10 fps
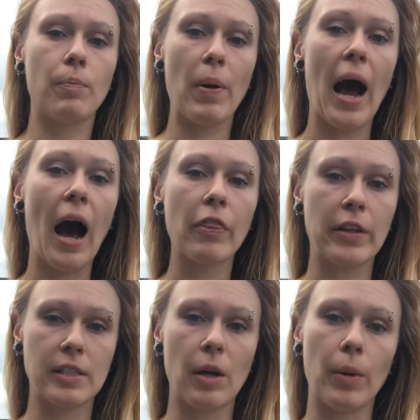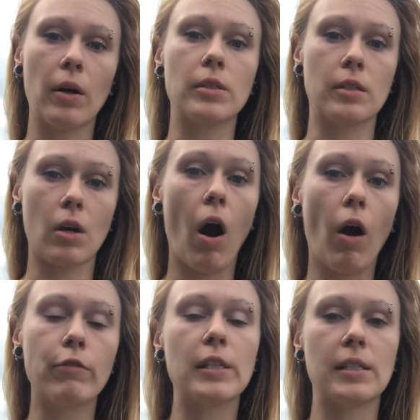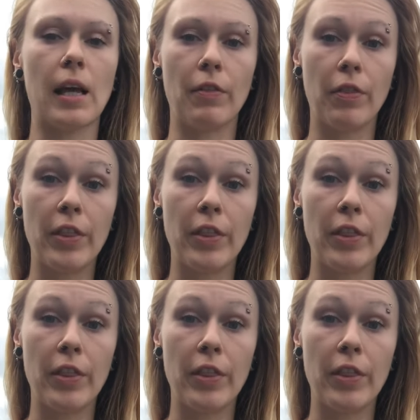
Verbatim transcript: a path that someone else has carved and said,